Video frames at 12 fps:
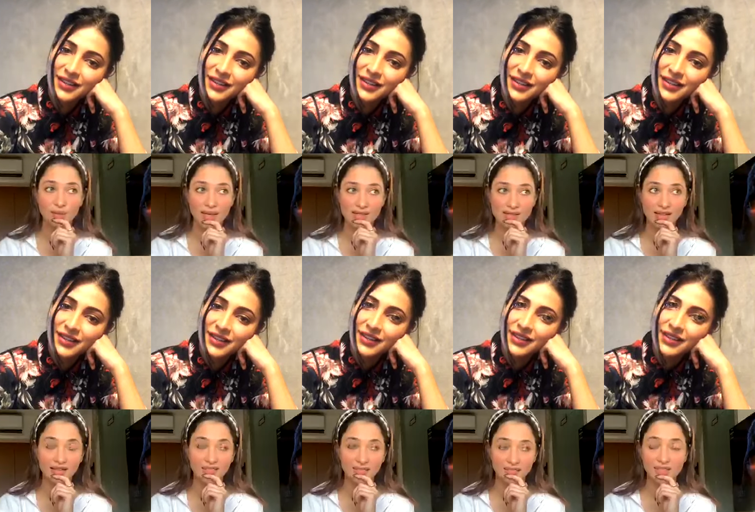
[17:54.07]

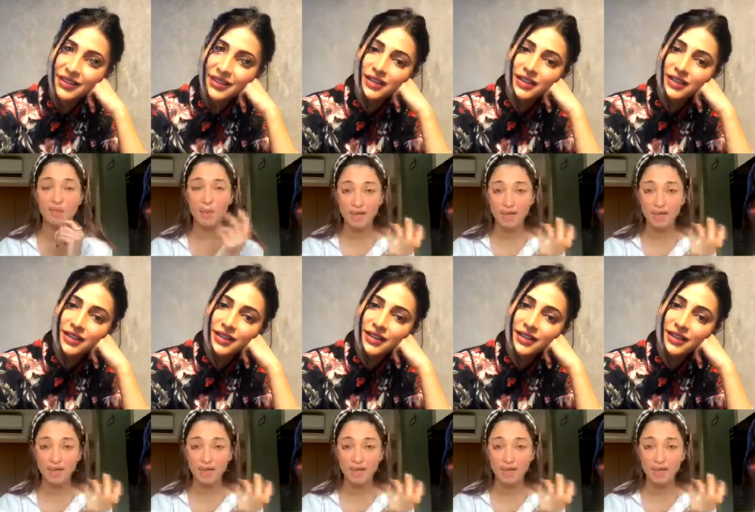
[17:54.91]

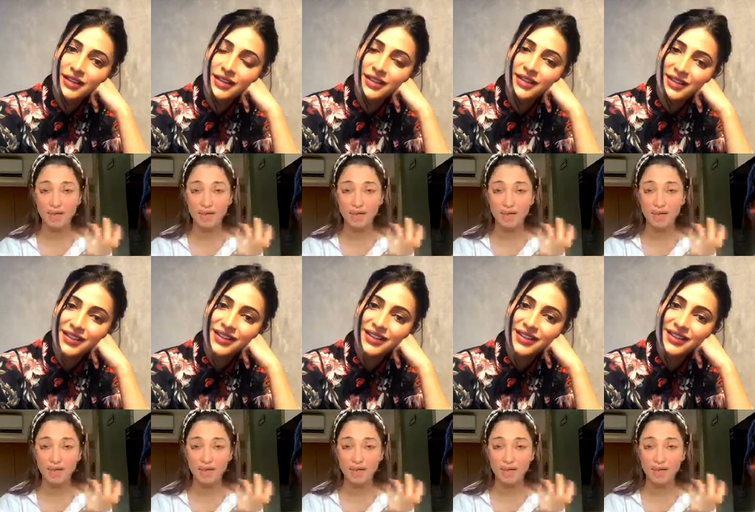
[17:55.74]

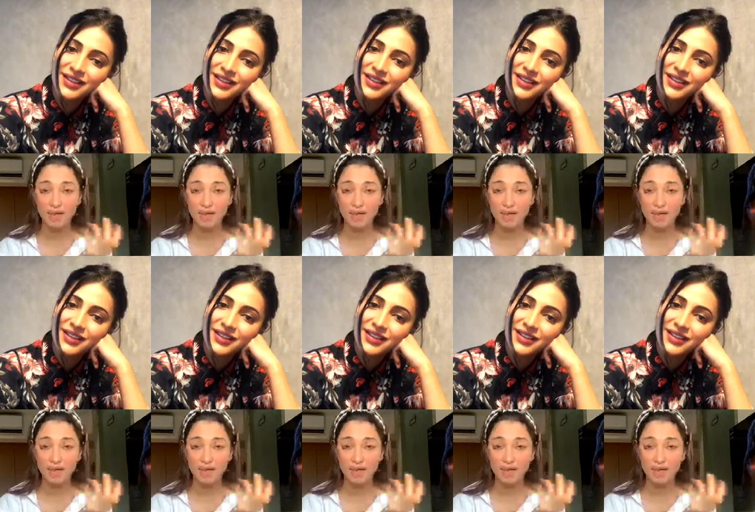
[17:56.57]

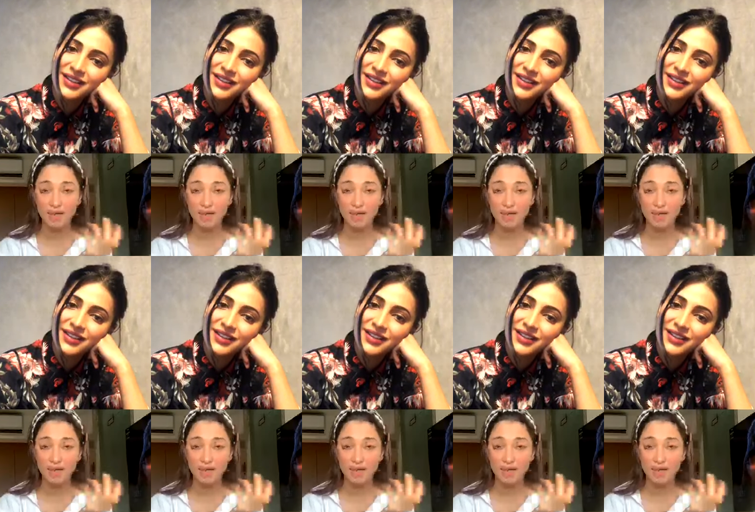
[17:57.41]

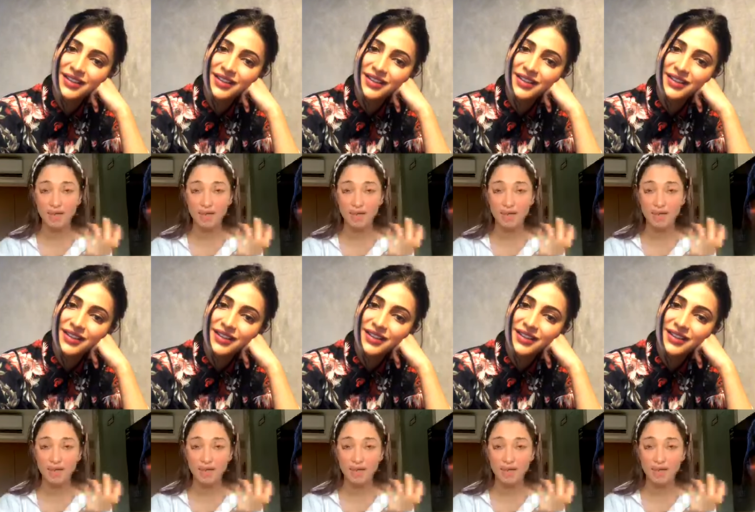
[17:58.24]

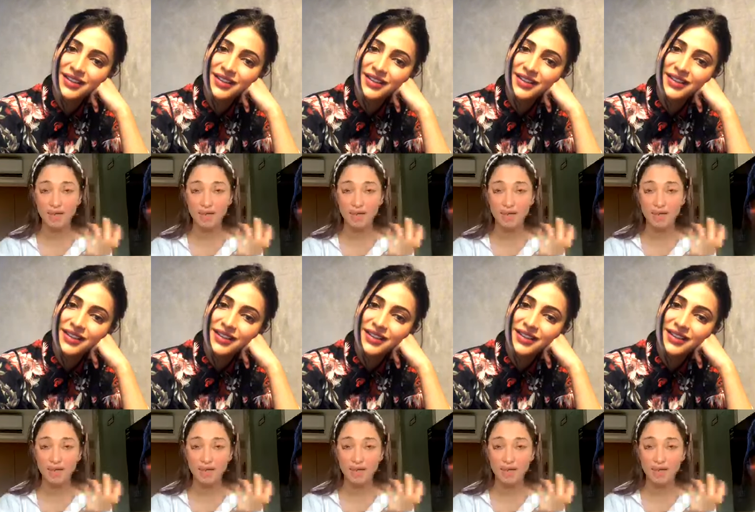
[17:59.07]
Nothing is said.